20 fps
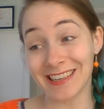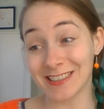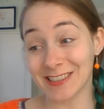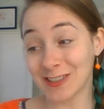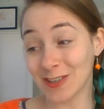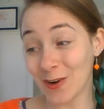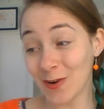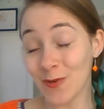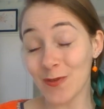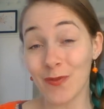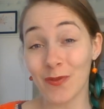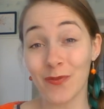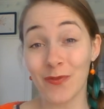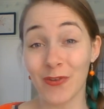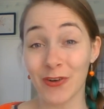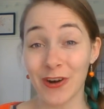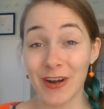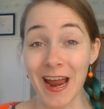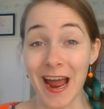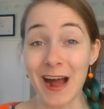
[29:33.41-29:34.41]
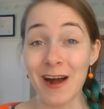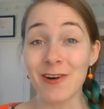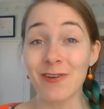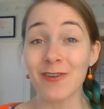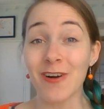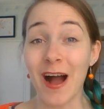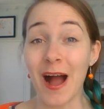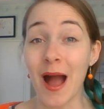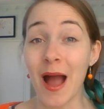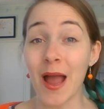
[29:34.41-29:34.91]
So for now,
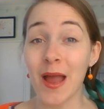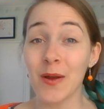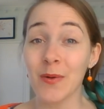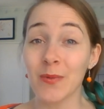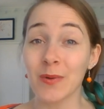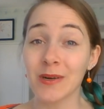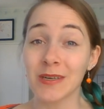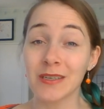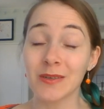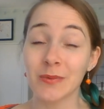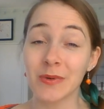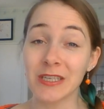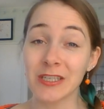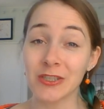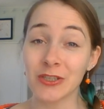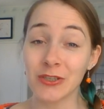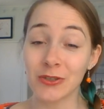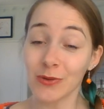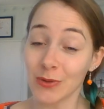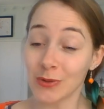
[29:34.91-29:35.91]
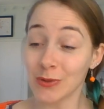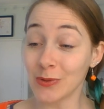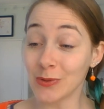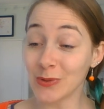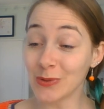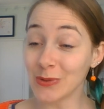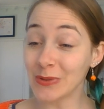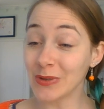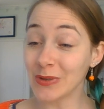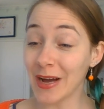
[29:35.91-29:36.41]
I want to wish you
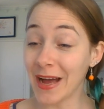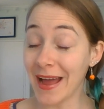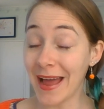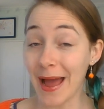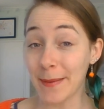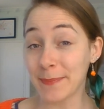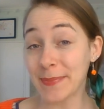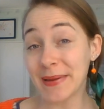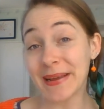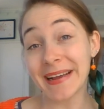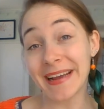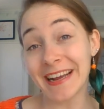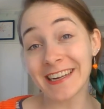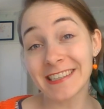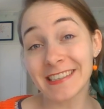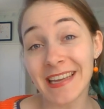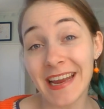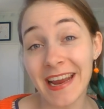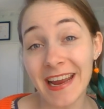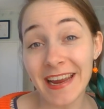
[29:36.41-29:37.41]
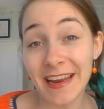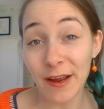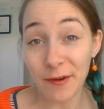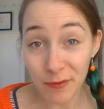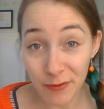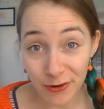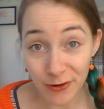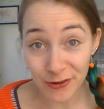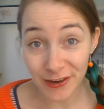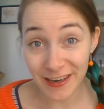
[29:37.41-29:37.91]
all a happy Kingsday
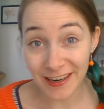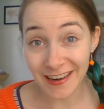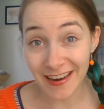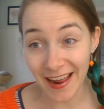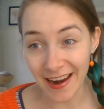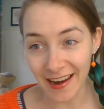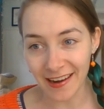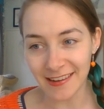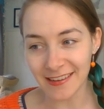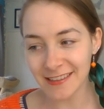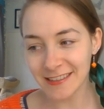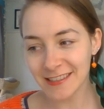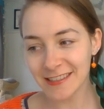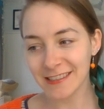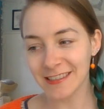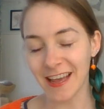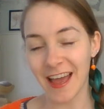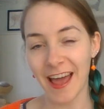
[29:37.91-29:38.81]
if you're in the Netherlands,